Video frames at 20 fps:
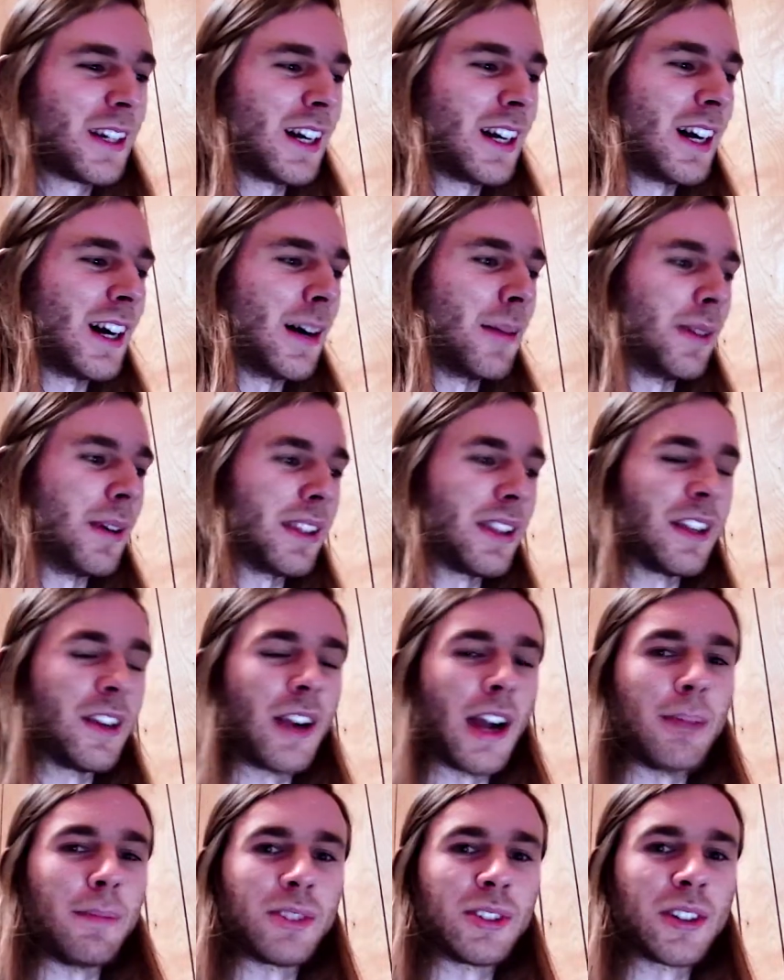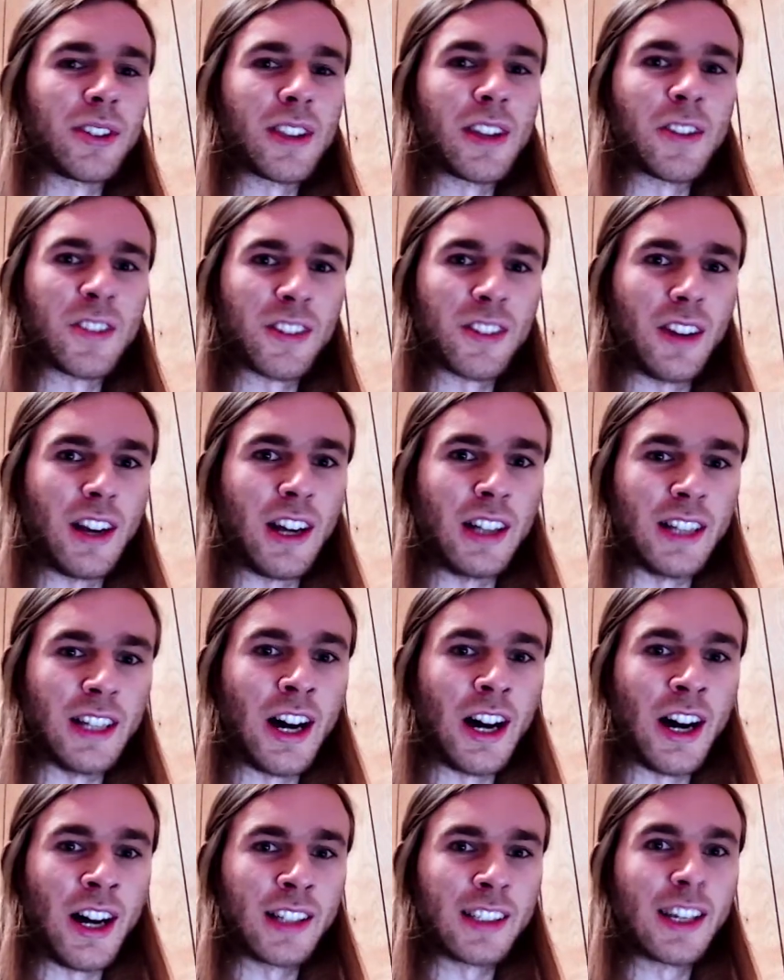Um, there, I'm sure there was an
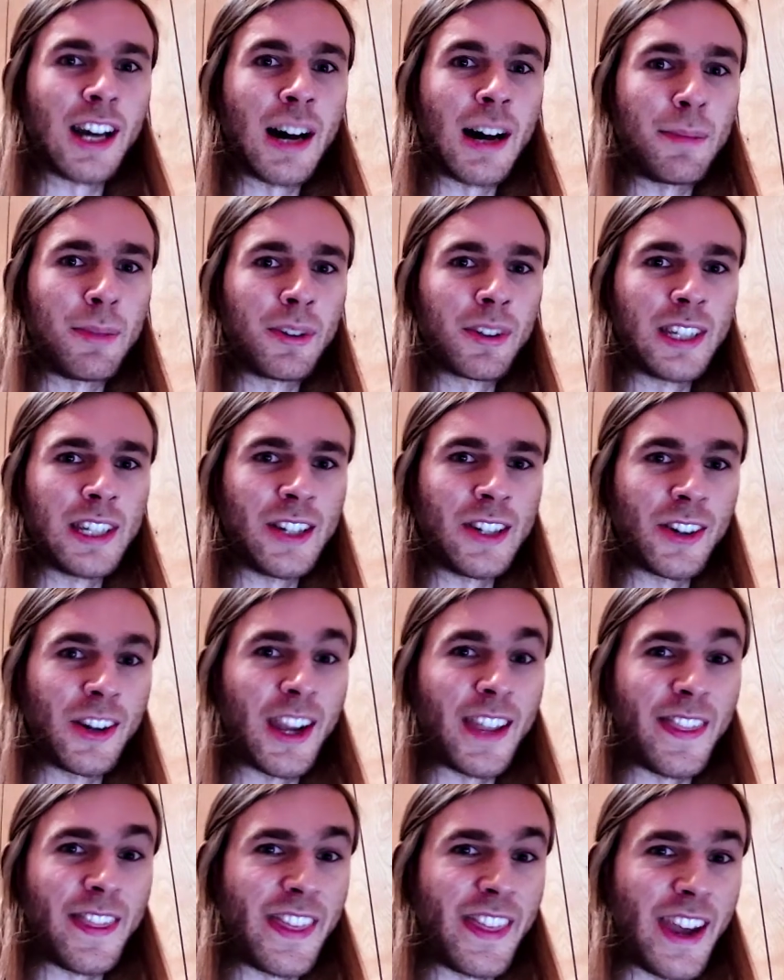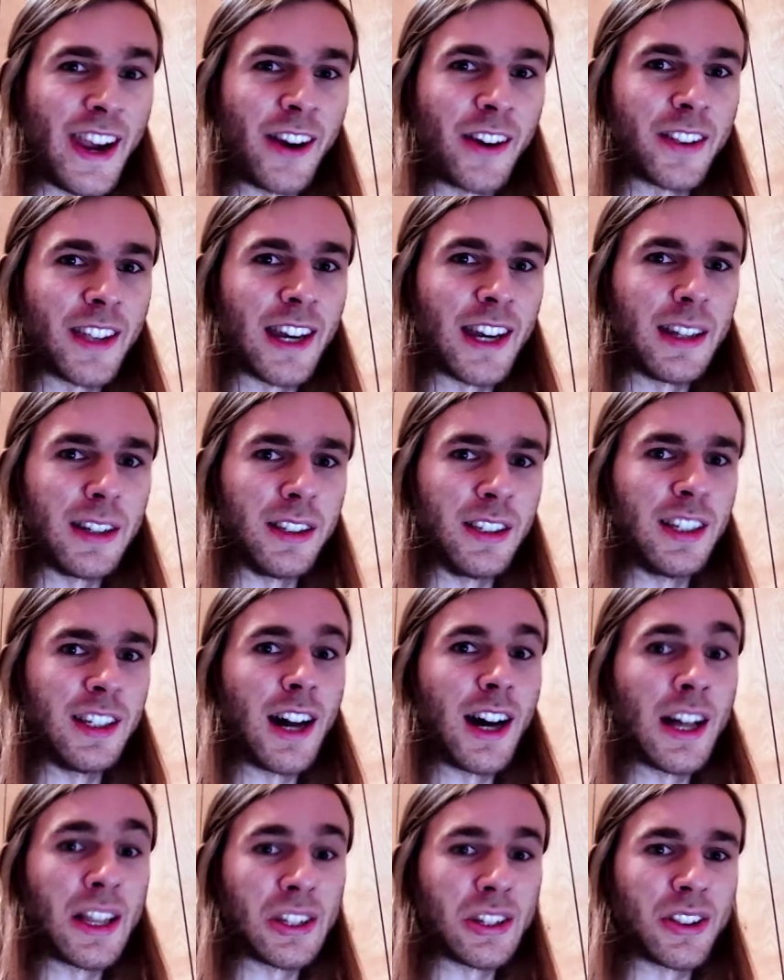odd couple here and there that did
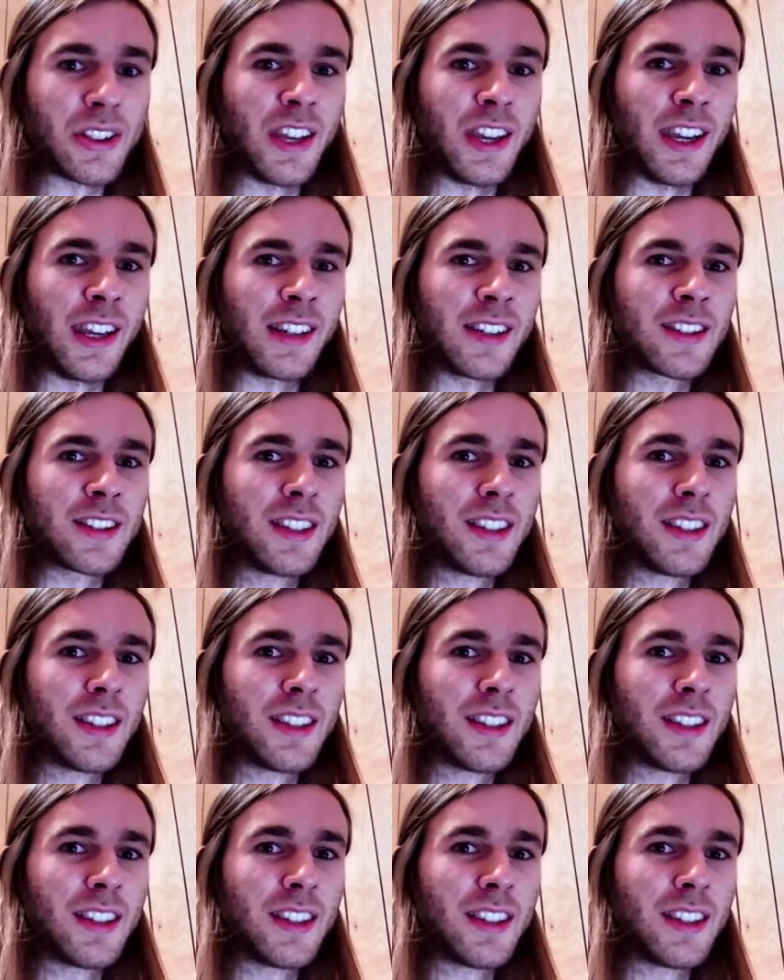other things,